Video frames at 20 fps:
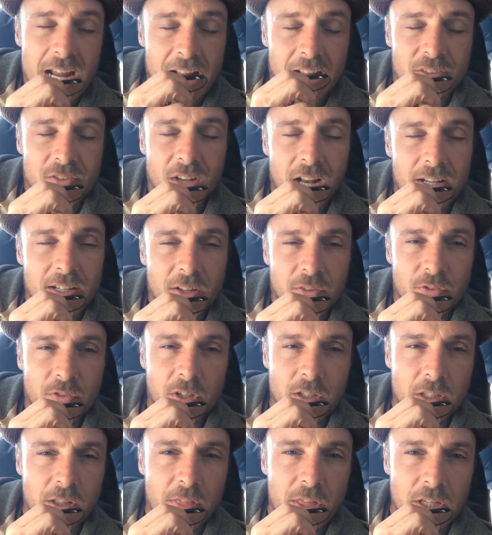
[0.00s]
It's not
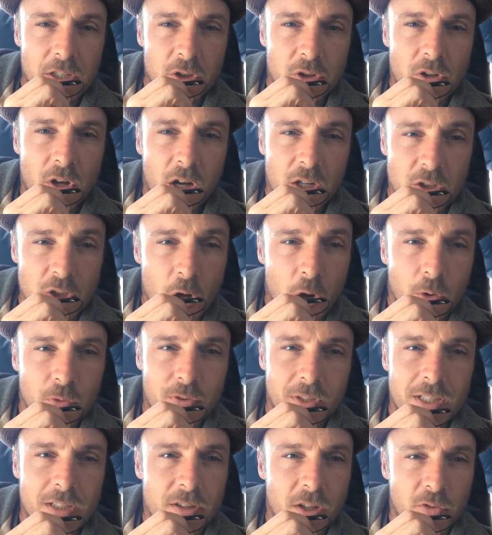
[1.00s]
necessarily that your dog
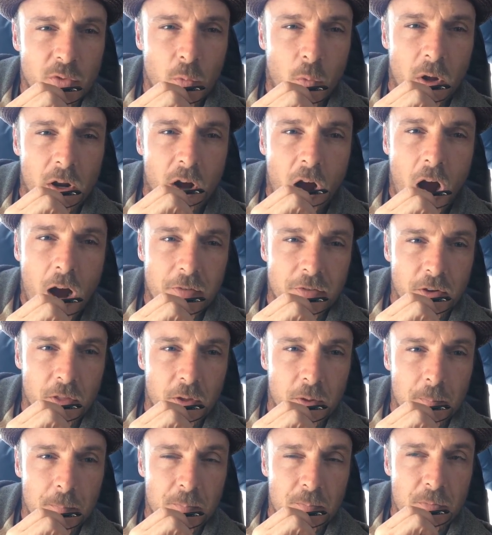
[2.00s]
knows it and doesn't want to offer
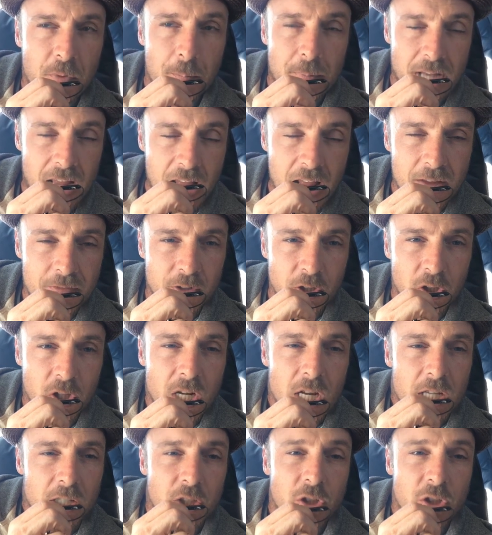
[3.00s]
the behavior.